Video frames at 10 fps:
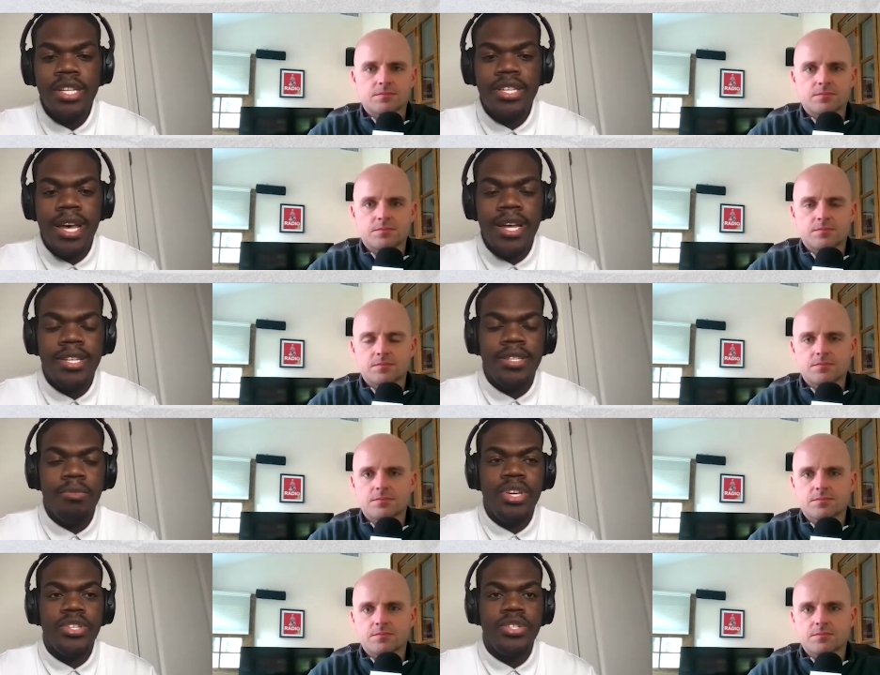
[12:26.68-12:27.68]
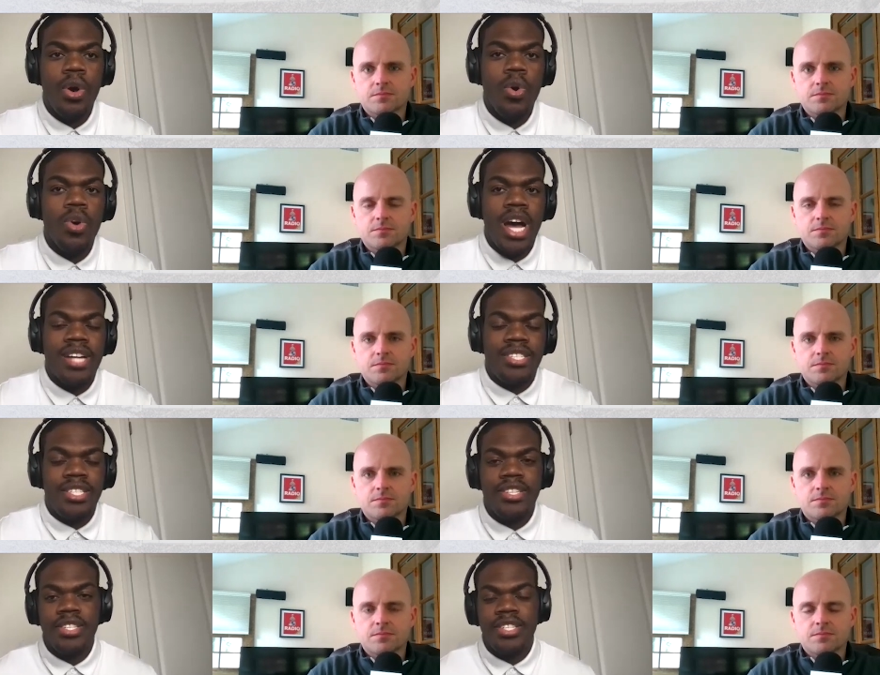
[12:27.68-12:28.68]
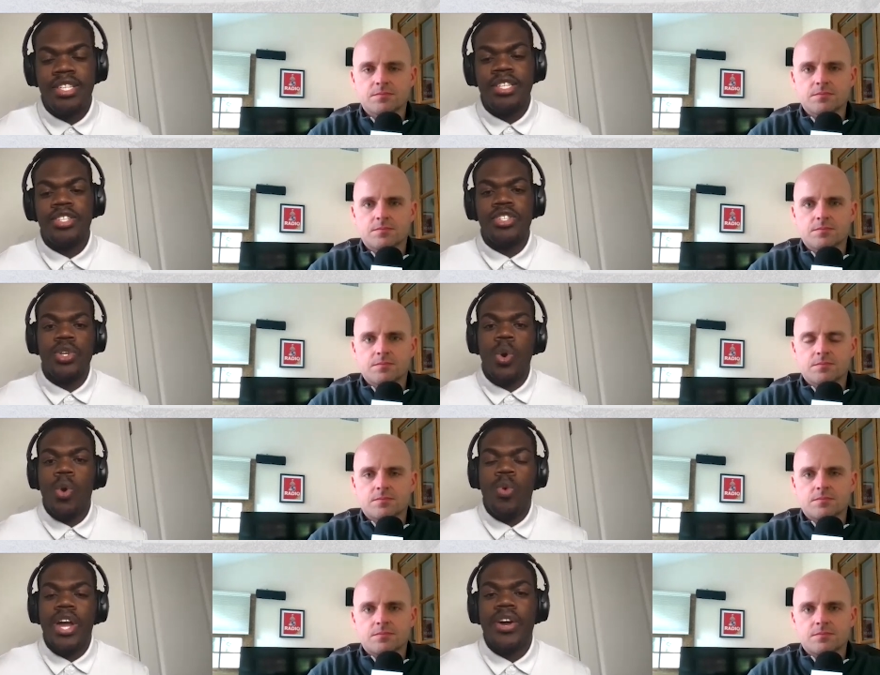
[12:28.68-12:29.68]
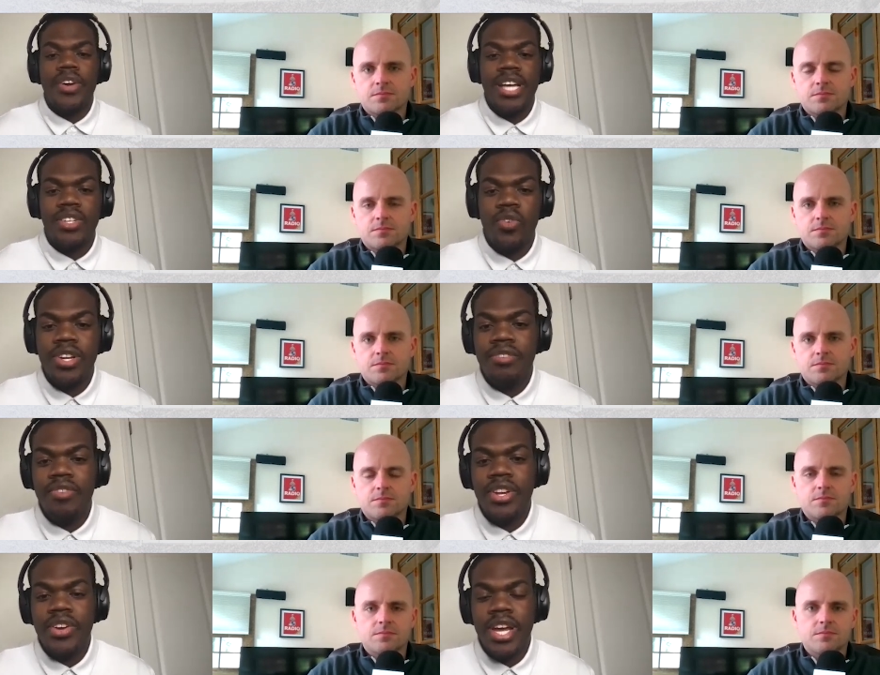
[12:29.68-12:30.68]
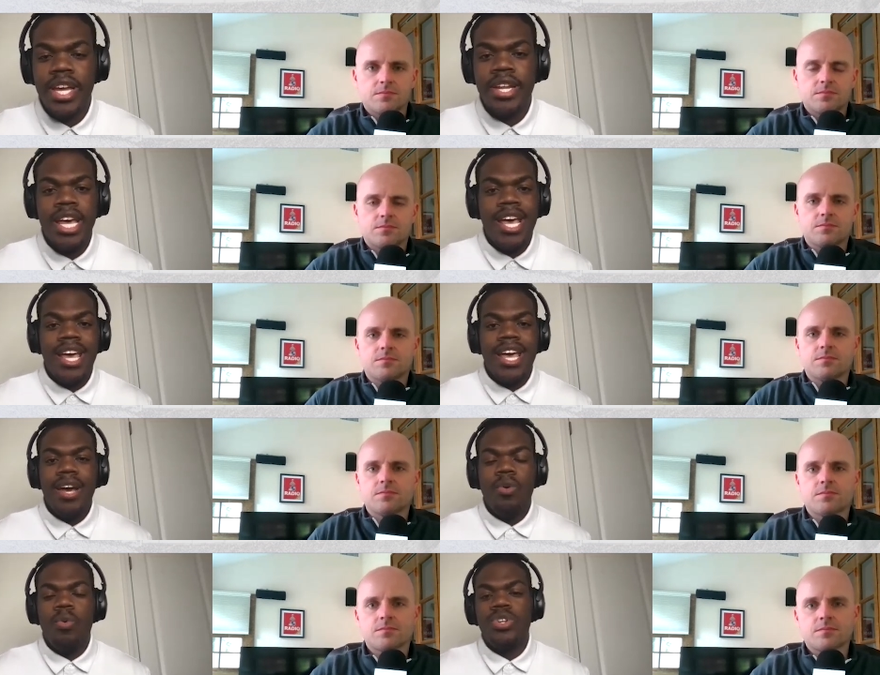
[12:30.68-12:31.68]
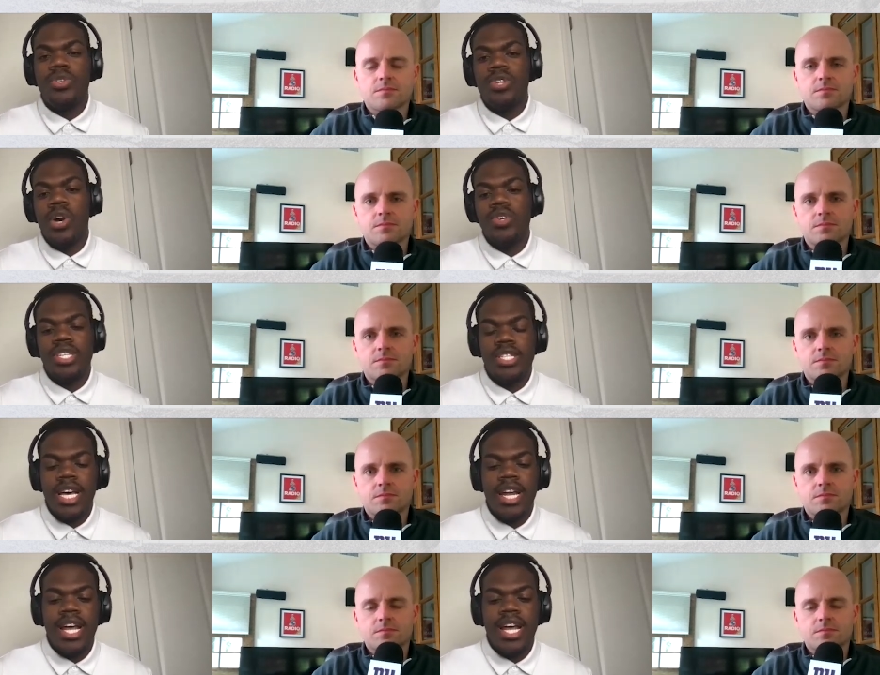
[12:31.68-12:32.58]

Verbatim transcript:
Speaker 1: to, to be so conscientious and then just so aware as a run defender. And what you notice is that